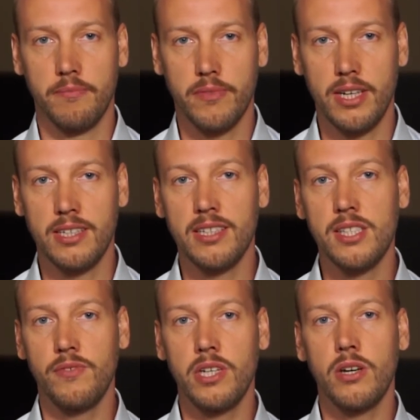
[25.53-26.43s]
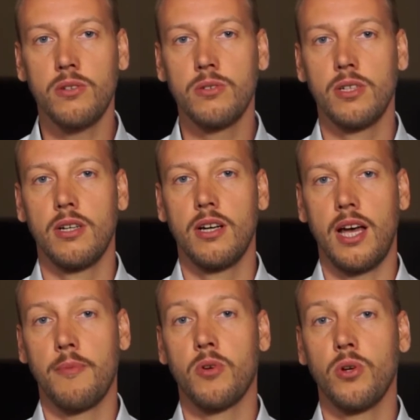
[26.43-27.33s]
And in this video,
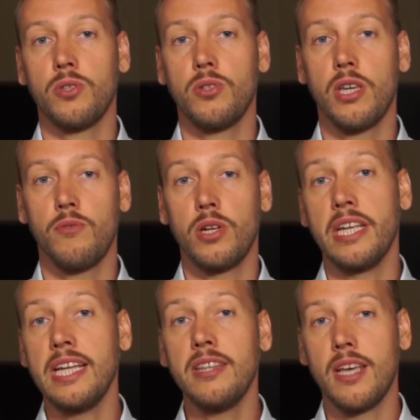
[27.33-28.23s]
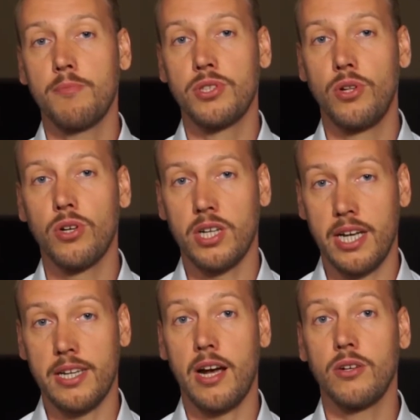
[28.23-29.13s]
I'm going to give you an in-depth look at
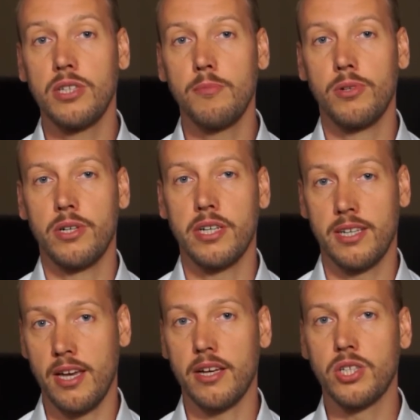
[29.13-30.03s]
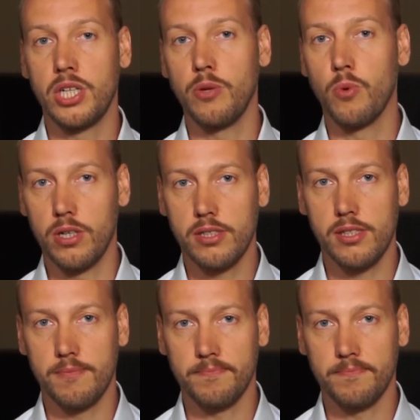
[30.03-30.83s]
how deep learning actually works.